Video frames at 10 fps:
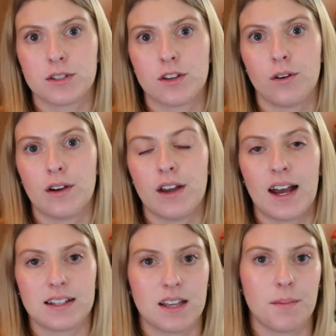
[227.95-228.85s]
So
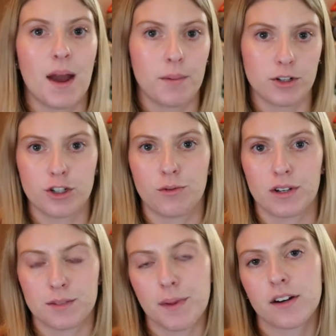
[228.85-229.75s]
ask them how much do you want
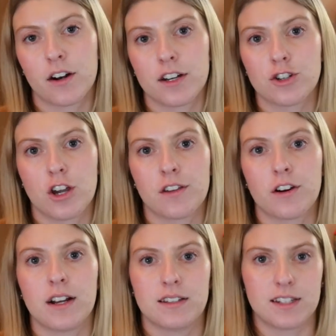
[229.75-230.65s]
to spend on each other
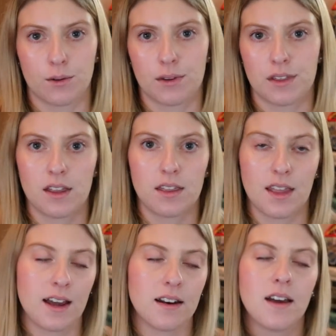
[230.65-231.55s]
and stick within
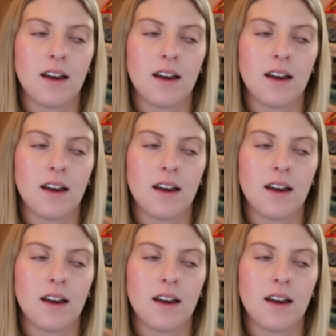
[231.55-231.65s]
that.